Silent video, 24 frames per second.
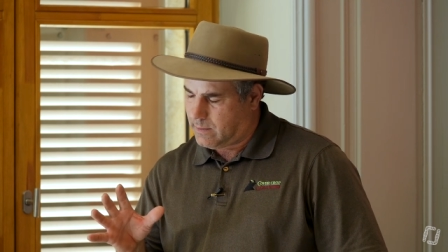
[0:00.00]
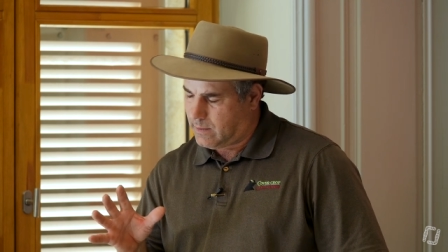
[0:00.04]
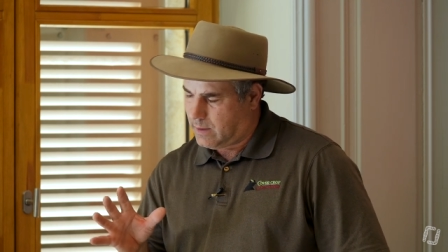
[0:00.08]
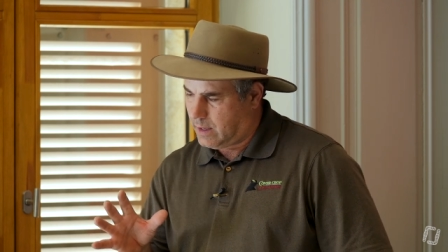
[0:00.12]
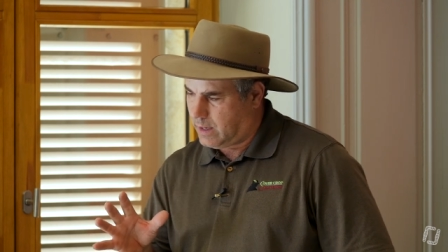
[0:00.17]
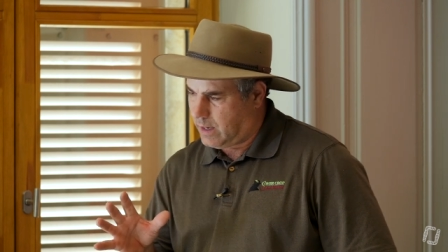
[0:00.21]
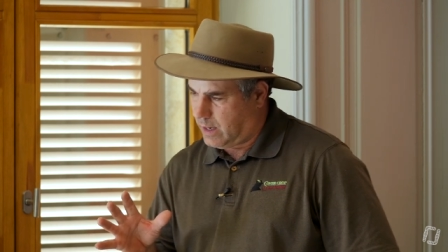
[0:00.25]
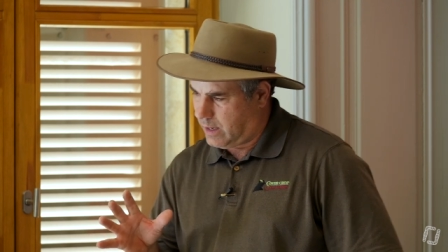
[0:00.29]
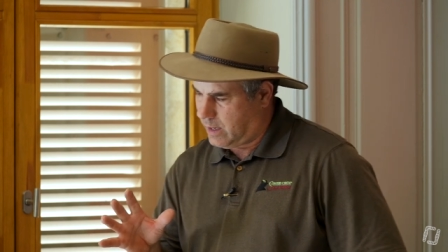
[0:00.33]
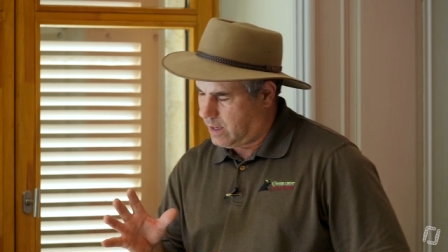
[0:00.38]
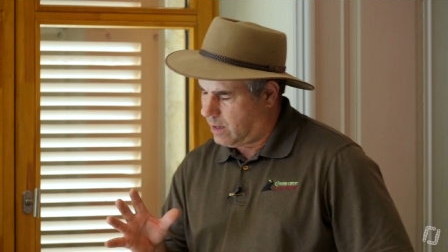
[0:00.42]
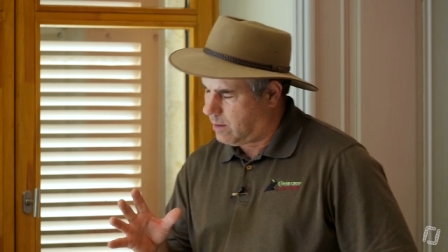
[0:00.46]

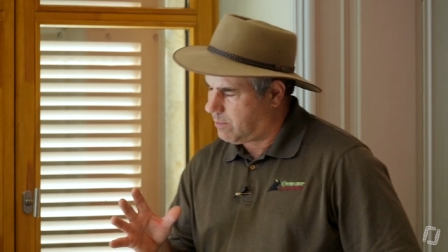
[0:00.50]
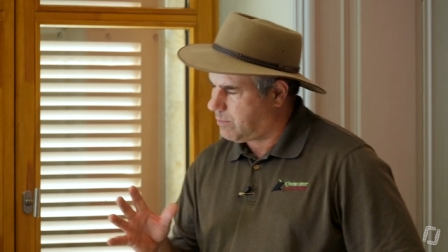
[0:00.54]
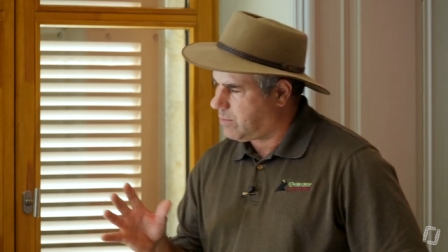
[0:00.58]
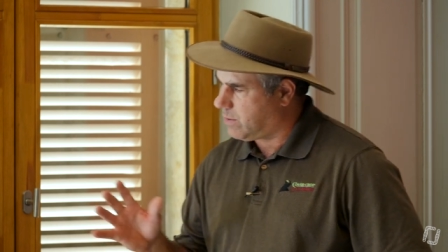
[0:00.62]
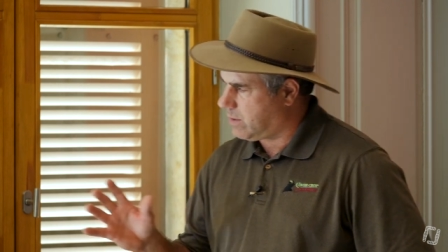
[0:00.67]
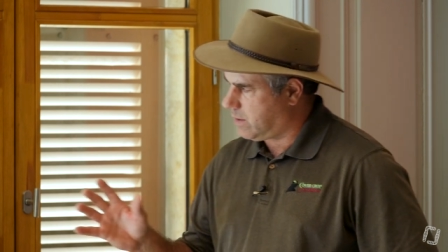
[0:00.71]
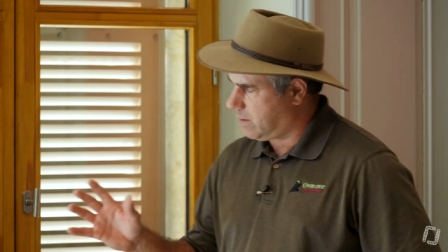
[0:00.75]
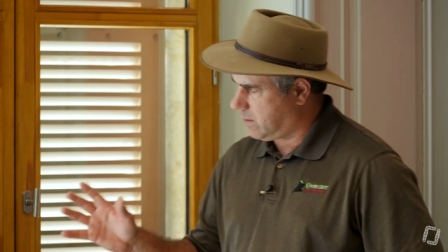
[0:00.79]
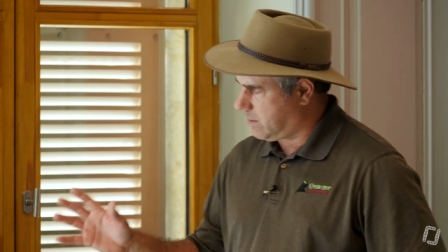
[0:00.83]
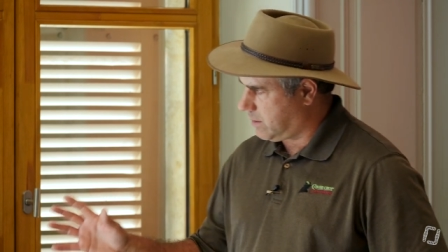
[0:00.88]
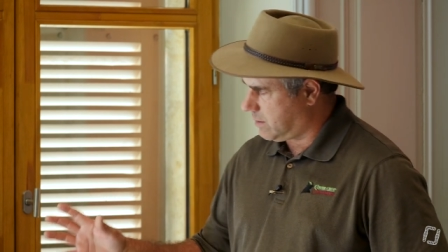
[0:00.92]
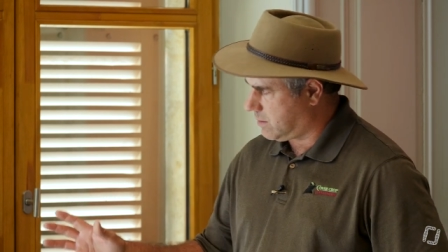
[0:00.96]
and, and I'll
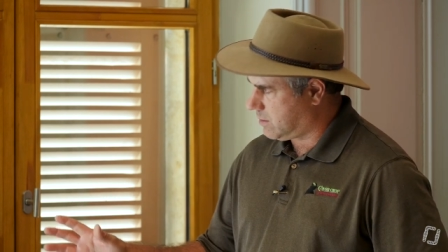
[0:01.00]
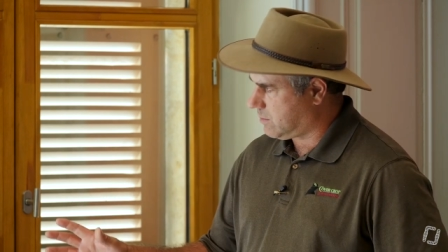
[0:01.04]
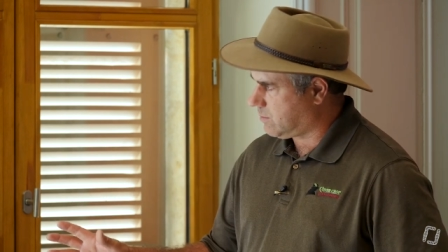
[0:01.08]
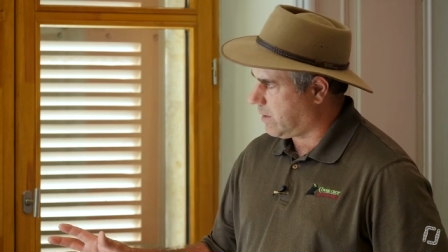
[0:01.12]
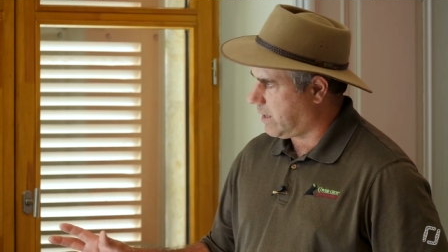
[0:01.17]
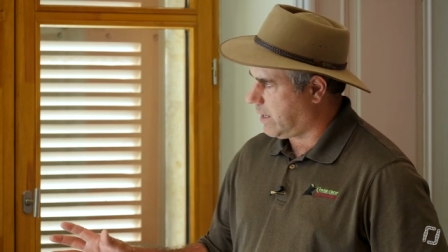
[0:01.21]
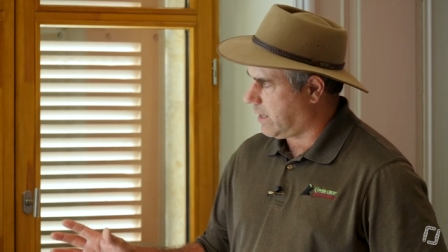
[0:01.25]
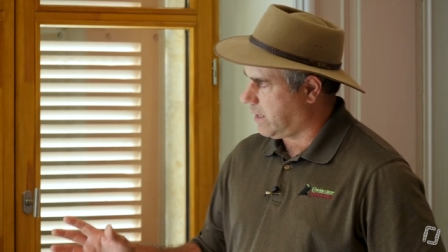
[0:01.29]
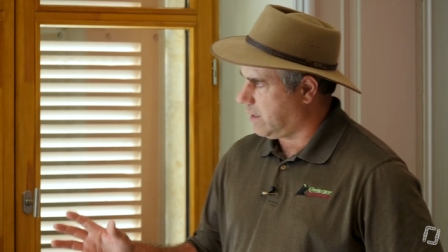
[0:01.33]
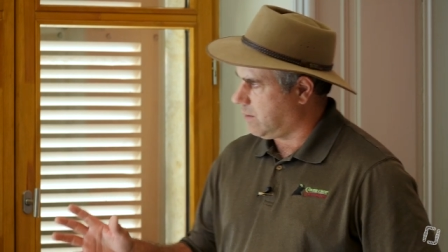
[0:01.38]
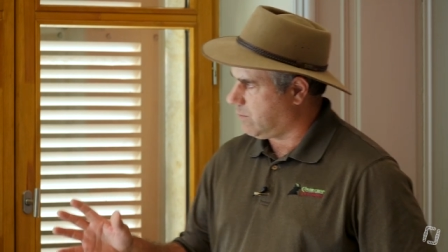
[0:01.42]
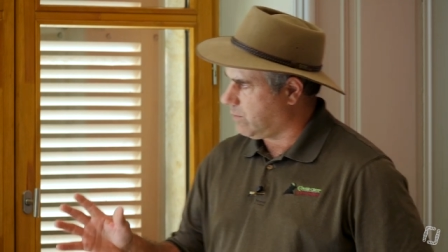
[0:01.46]
put it this
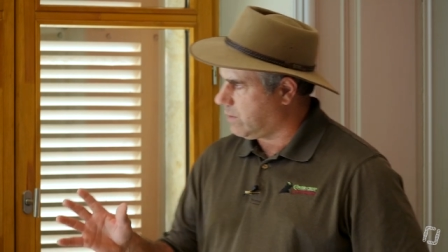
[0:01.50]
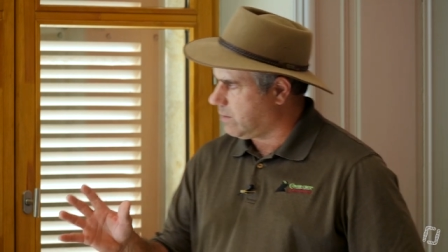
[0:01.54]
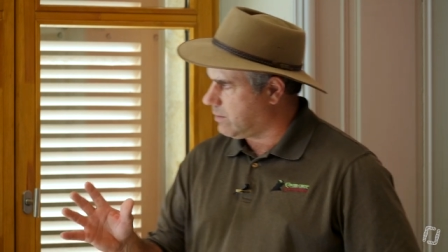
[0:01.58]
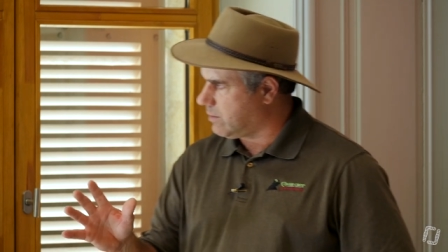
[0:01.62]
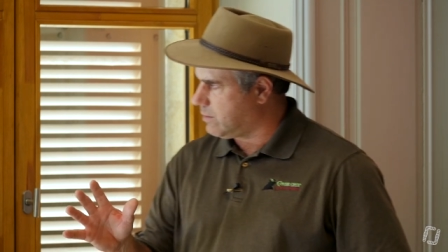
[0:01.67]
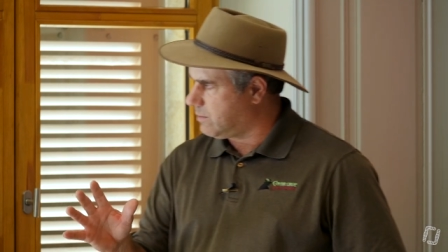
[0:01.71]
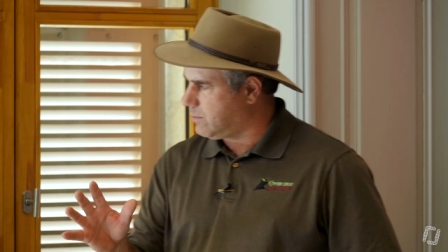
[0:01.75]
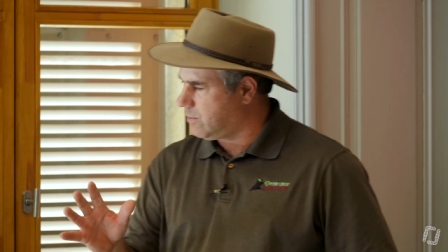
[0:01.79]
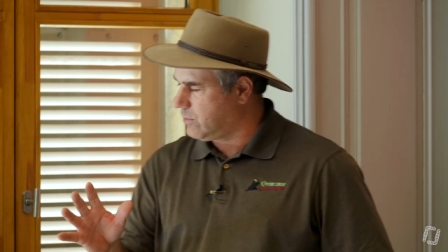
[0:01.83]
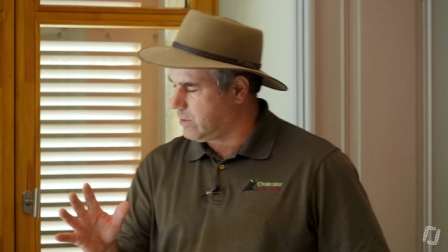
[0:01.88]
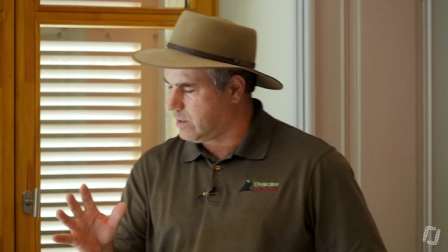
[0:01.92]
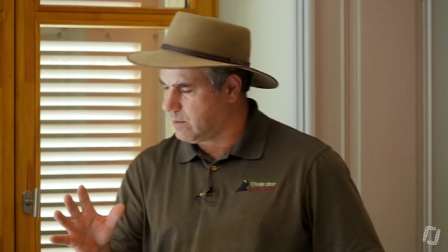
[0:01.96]
way,
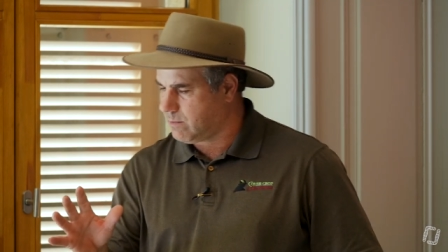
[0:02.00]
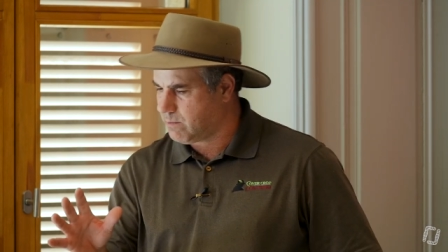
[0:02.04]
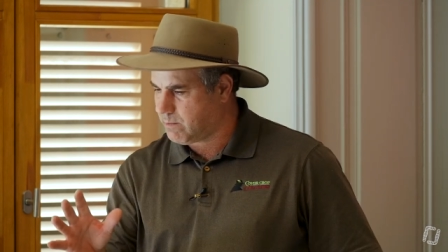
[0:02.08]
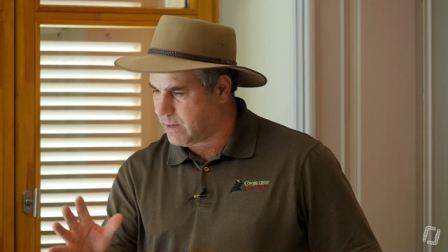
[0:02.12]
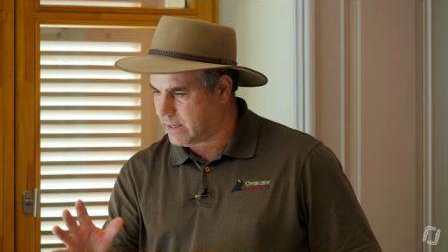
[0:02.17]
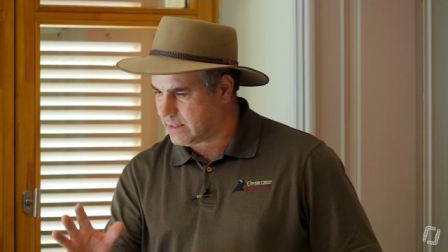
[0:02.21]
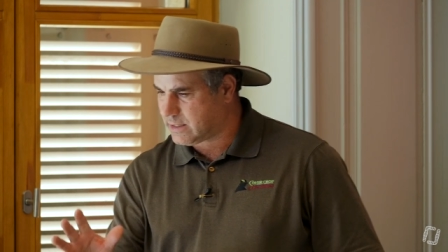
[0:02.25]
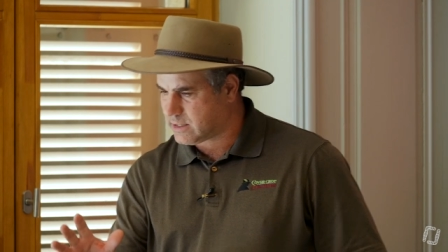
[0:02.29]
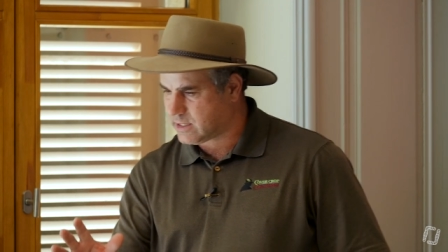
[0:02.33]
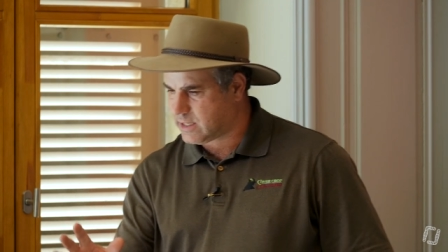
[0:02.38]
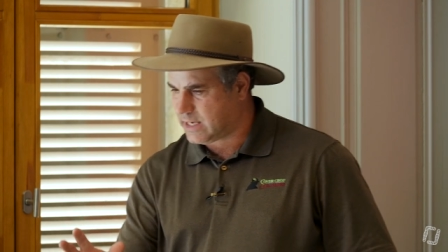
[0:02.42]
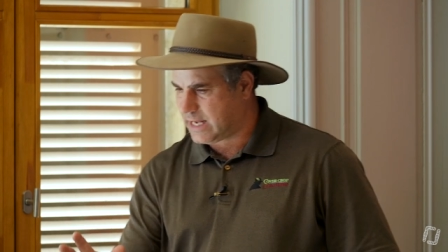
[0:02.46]
we're doing
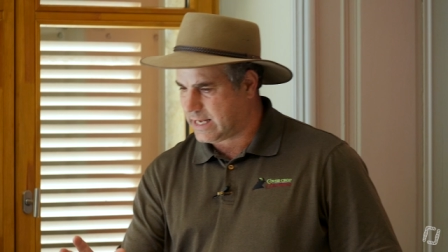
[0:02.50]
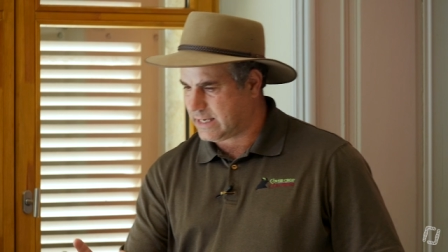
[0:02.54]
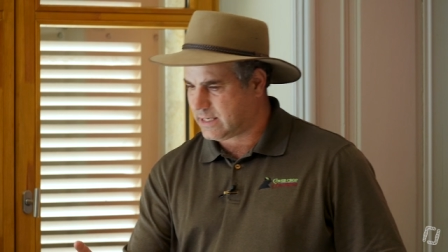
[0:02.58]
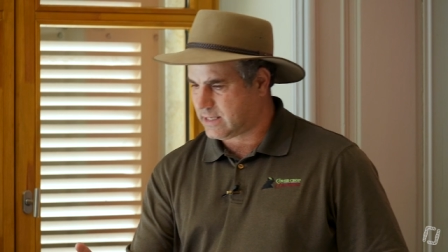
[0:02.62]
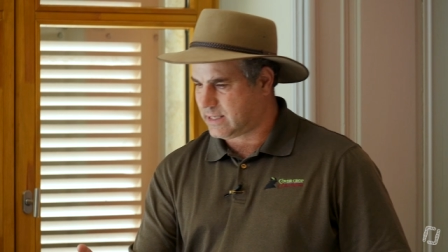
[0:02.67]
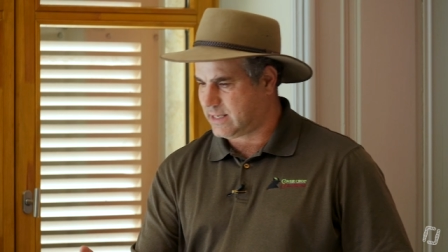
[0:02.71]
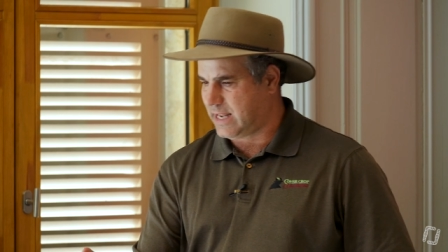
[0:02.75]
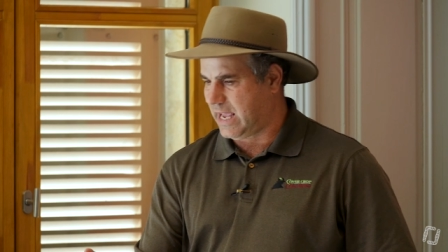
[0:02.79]
much less